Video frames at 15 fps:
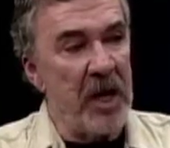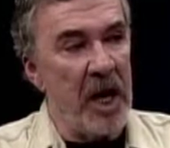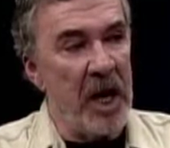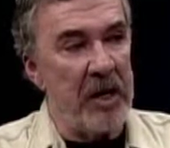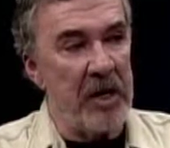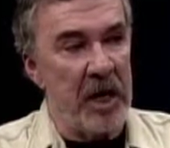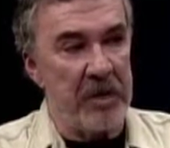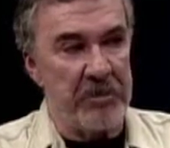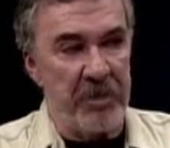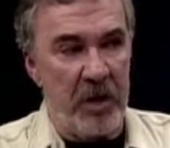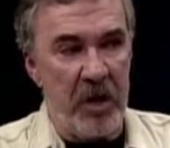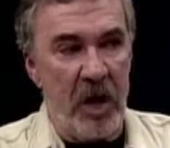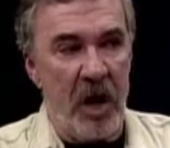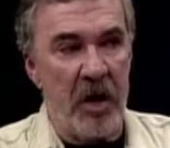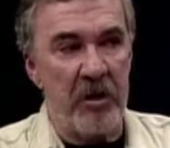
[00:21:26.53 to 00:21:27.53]
It's a
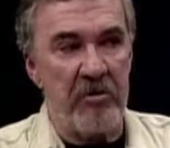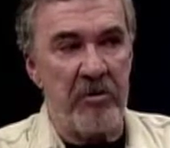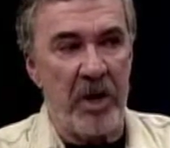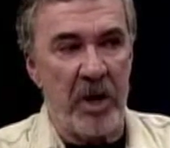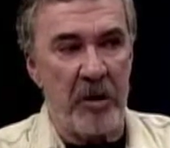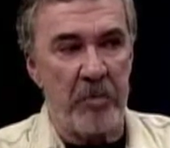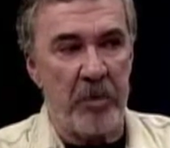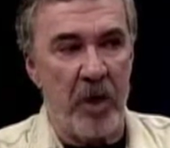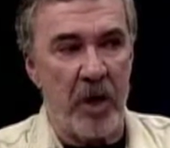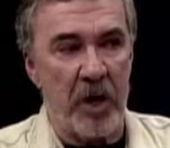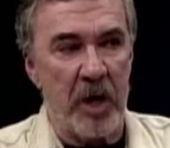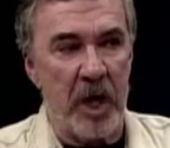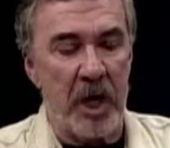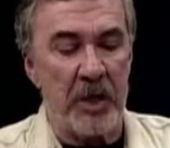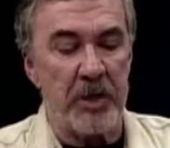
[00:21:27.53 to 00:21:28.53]
very heartfelt
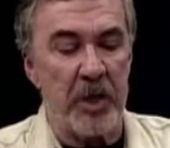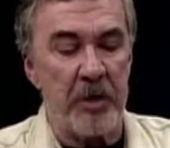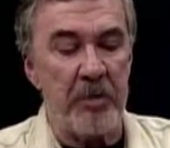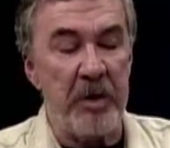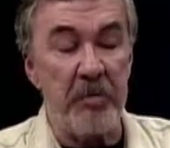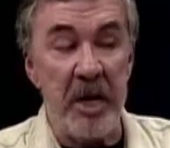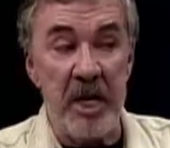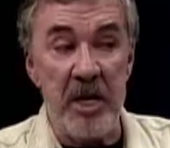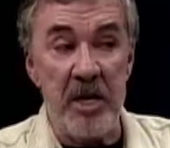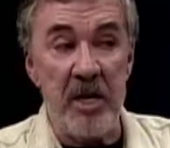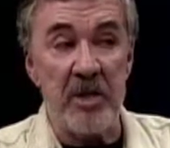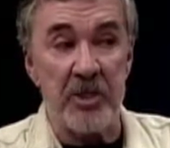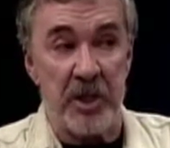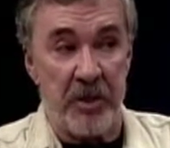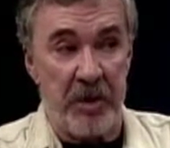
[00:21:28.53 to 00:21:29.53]
book, and it took me many
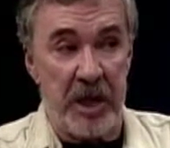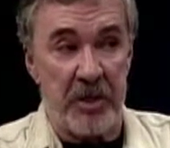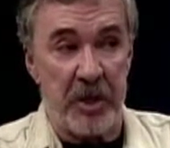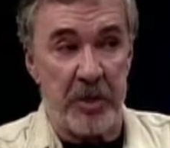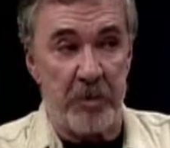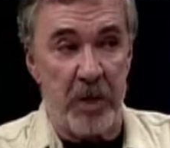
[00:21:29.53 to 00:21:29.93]
years to write this